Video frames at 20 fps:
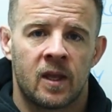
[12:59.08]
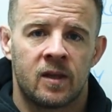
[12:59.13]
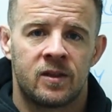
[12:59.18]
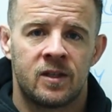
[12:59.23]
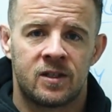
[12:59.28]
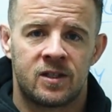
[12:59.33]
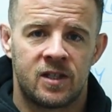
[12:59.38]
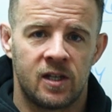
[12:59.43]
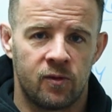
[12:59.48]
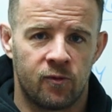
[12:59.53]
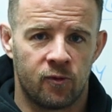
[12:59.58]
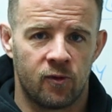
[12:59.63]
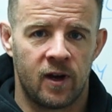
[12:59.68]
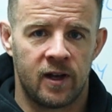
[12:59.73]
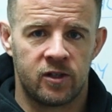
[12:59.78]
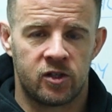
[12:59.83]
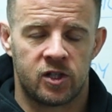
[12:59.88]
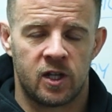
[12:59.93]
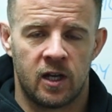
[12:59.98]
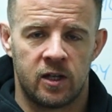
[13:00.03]
The
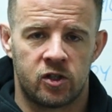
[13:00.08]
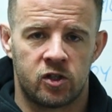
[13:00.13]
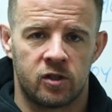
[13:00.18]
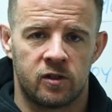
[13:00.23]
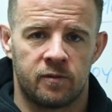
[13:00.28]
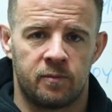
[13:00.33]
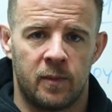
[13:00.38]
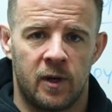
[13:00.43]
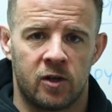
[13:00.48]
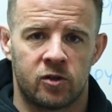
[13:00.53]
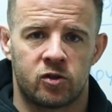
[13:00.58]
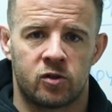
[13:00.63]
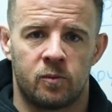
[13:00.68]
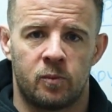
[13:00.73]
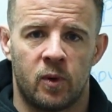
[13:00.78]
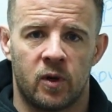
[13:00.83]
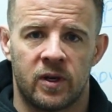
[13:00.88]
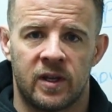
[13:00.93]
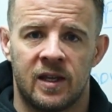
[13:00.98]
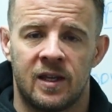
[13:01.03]
differentiation of martial
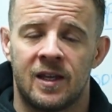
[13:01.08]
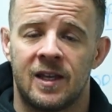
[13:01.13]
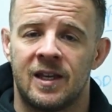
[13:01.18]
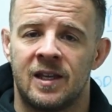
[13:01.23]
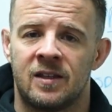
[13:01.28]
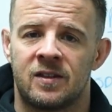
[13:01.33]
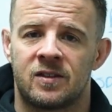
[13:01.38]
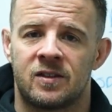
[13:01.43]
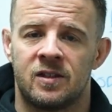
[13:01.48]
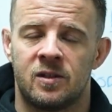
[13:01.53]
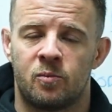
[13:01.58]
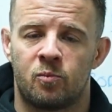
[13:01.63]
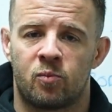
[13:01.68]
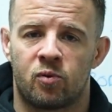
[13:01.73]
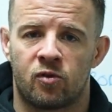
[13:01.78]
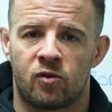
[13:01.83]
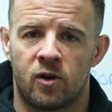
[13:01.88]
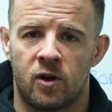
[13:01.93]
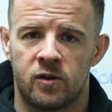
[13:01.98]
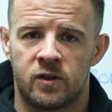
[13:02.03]
body is the
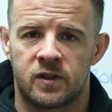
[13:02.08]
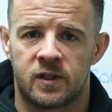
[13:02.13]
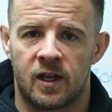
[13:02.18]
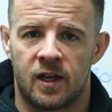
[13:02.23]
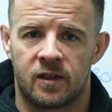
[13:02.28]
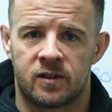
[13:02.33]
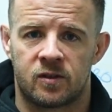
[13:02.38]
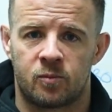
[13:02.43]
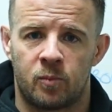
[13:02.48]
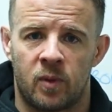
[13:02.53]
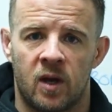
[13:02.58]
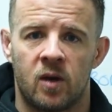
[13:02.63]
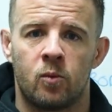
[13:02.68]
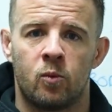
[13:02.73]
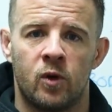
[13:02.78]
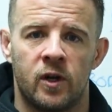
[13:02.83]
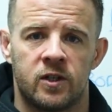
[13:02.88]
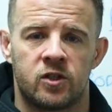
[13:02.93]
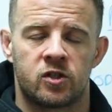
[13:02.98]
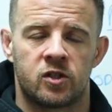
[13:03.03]
process by
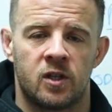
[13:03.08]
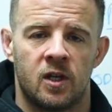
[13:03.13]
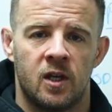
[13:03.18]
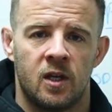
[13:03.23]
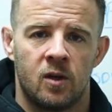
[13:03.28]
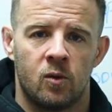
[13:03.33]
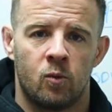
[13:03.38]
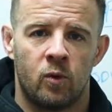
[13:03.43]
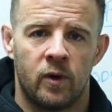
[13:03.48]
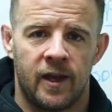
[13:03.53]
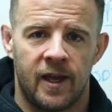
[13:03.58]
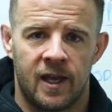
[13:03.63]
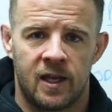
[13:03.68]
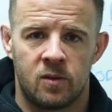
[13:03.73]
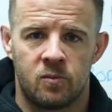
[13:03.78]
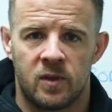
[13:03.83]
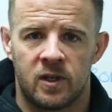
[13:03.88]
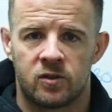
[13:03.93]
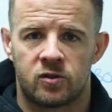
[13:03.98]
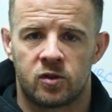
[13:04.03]
which we're
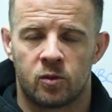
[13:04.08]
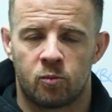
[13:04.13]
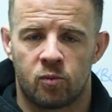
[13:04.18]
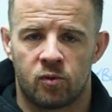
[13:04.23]
aiming to